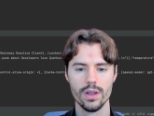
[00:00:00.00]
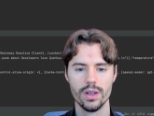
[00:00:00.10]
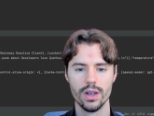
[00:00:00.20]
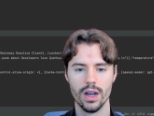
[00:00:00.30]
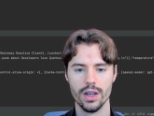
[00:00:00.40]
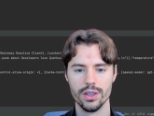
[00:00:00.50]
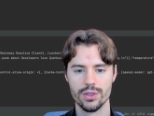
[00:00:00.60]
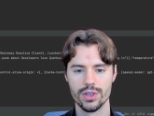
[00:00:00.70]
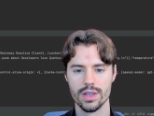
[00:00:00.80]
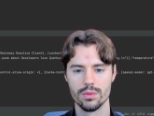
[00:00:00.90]
Uh, you
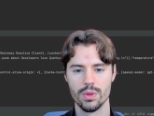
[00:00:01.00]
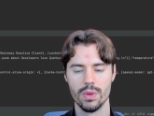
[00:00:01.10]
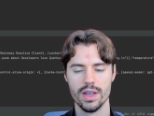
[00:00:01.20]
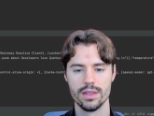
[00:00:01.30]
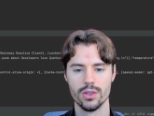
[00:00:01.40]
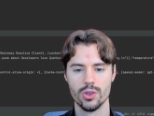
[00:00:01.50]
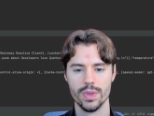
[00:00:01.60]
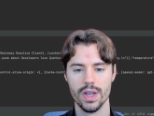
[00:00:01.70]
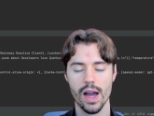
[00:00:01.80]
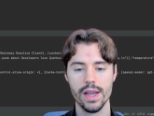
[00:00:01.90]
just replace the
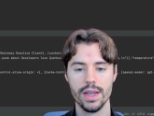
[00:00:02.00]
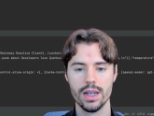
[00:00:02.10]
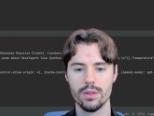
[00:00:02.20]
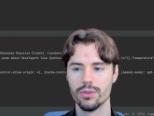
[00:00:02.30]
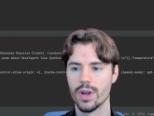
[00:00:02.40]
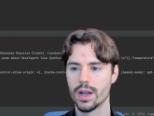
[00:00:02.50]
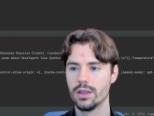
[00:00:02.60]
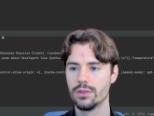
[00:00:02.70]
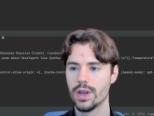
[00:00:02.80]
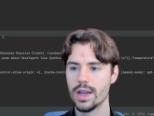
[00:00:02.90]
OpenAI here with Hugging
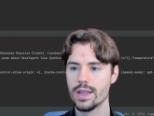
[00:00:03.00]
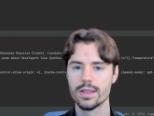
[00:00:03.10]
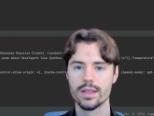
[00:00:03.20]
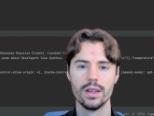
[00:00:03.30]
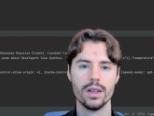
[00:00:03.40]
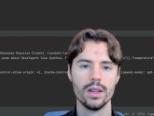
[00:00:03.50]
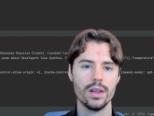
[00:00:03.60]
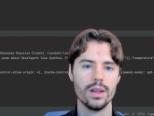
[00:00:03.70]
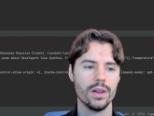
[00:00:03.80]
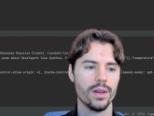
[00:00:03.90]
Face.
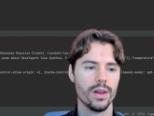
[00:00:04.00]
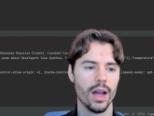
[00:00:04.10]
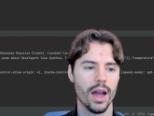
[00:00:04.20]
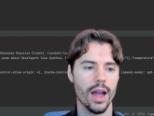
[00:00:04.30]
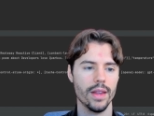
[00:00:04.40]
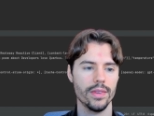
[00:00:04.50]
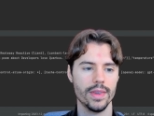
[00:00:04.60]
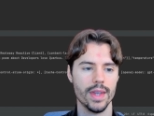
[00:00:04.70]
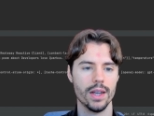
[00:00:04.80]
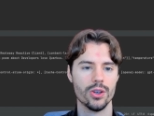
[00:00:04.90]
And
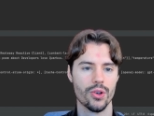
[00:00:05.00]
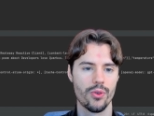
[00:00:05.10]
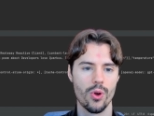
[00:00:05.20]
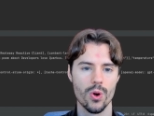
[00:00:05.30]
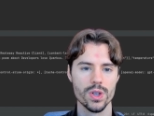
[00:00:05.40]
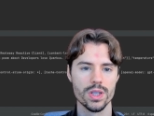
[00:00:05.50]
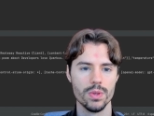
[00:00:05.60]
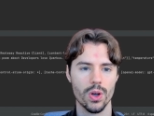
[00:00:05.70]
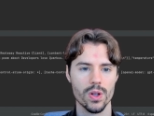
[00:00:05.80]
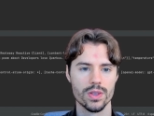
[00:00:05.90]
then, of course, we
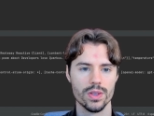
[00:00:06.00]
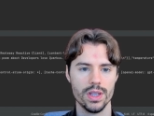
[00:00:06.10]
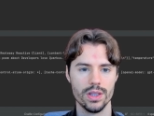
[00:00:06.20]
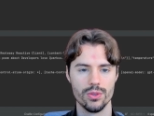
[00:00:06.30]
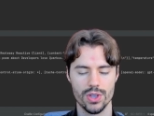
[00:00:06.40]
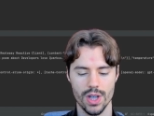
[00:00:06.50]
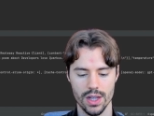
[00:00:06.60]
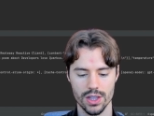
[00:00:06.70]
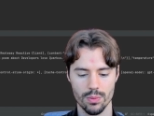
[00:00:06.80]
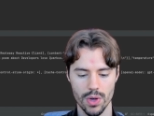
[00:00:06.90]
also need to
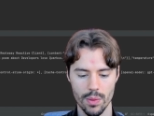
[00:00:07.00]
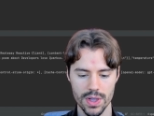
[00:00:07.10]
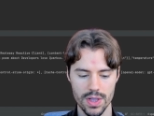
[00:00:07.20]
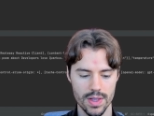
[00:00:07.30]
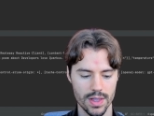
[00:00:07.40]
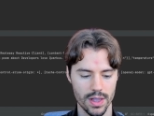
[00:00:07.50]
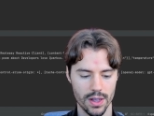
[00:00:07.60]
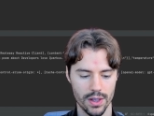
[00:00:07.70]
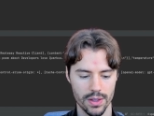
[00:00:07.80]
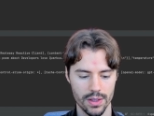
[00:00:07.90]
change the properties
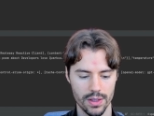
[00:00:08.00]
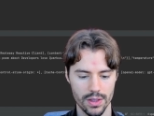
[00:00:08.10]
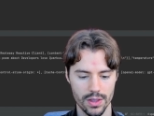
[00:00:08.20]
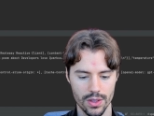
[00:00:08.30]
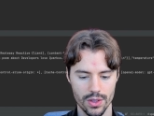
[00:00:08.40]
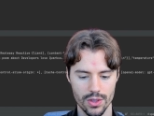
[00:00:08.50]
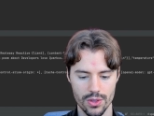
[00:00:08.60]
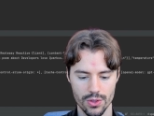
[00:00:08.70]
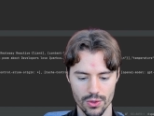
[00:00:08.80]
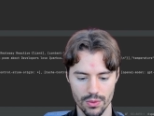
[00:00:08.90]
here
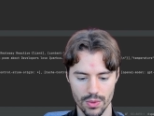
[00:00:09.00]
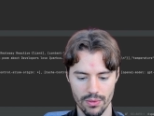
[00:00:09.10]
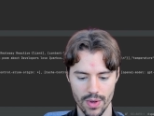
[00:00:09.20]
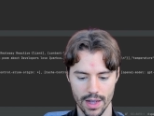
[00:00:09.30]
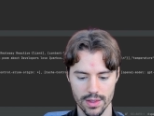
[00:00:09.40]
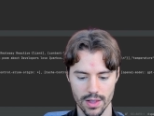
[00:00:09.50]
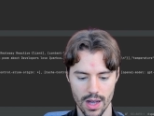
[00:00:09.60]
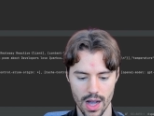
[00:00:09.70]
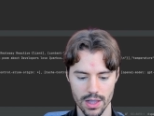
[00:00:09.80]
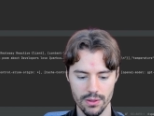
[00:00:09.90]
to reflect
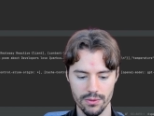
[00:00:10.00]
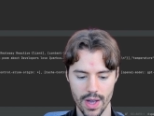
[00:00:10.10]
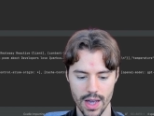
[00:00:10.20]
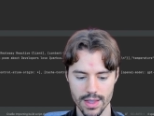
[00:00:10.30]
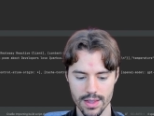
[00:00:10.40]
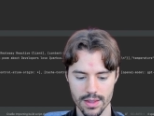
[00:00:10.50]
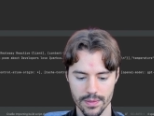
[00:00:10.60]
Hugging Face.